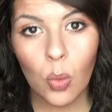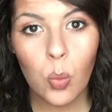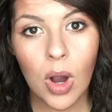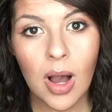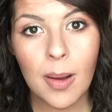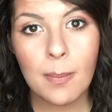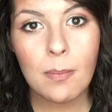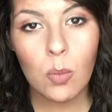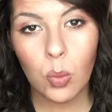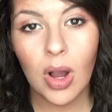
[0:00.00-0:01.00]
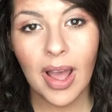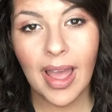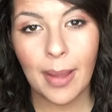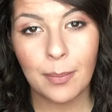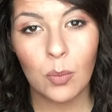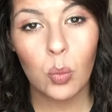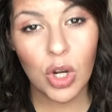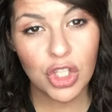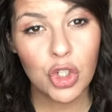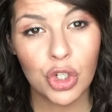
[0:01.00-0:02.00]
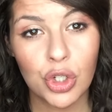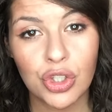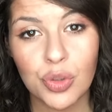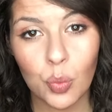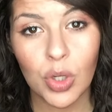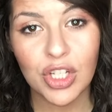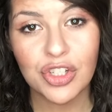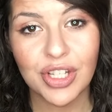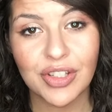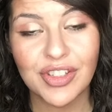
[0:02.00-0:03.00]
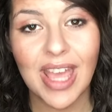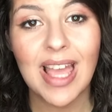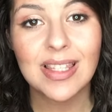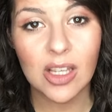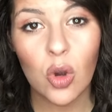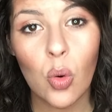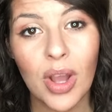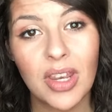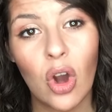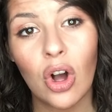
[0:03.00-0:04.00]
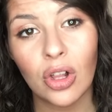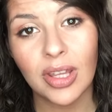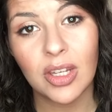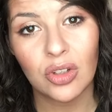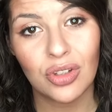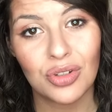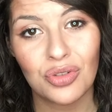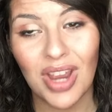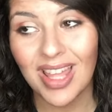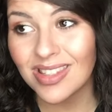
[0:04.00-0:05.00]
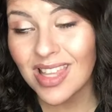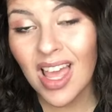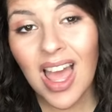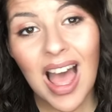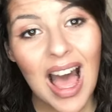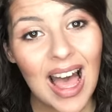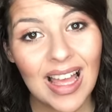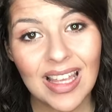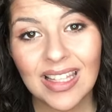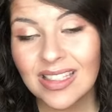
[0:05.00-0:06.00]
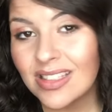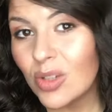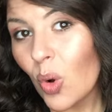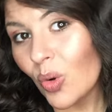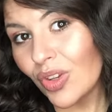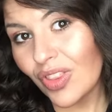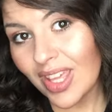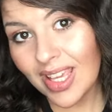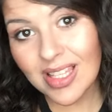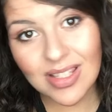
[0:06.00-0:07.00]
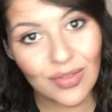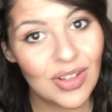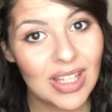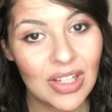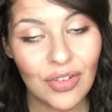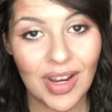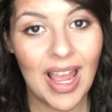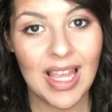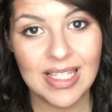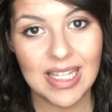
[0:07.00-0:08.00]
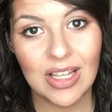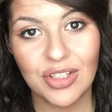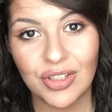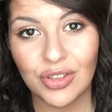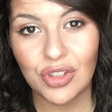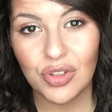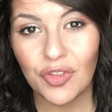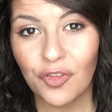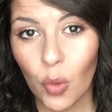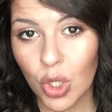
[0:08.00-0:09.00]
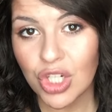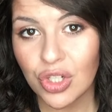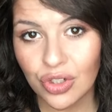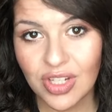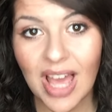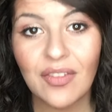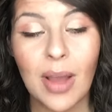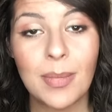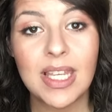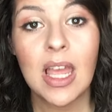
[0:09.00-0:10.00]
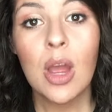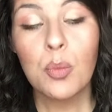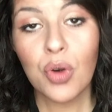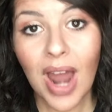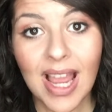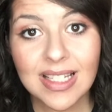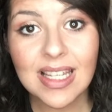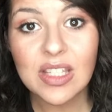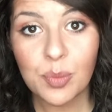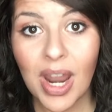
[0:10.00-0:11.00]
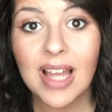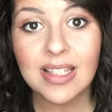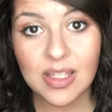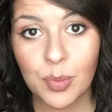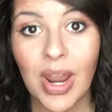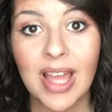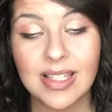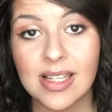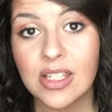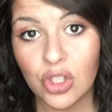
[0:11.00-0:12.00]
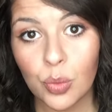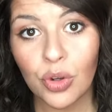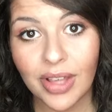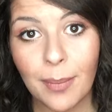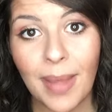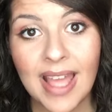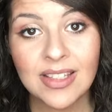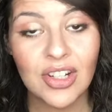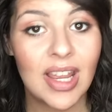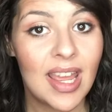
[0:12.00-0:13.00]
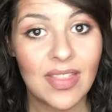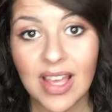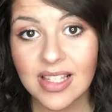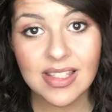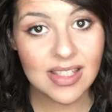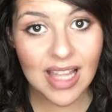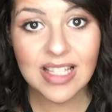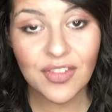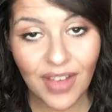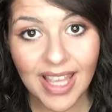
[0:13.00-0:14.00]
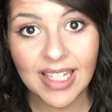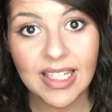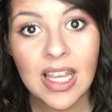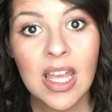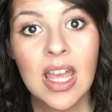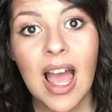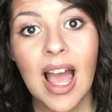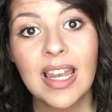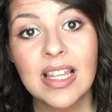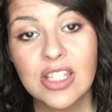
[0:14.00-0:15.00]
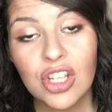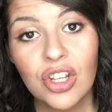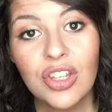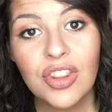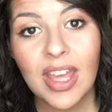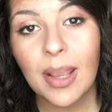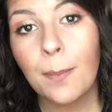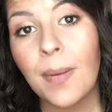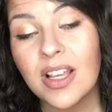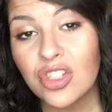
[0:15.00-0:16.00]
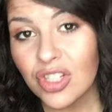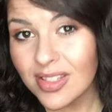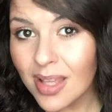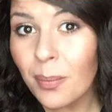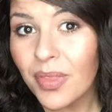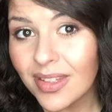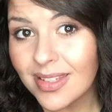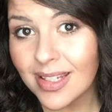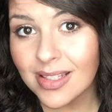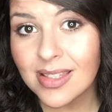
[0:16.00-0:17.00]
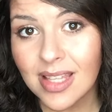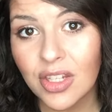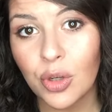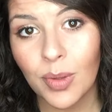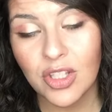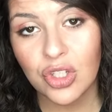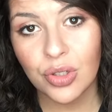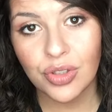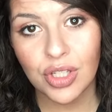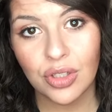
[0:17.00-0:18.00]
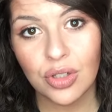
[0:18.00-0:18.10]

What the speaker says: what your skill set is, and going all in on your strengths. I don't think it's a really great idea to force yourself. I mean, practice, and you will get better at it. That's fine, and that's a good thing. But it's just something to consider when choosing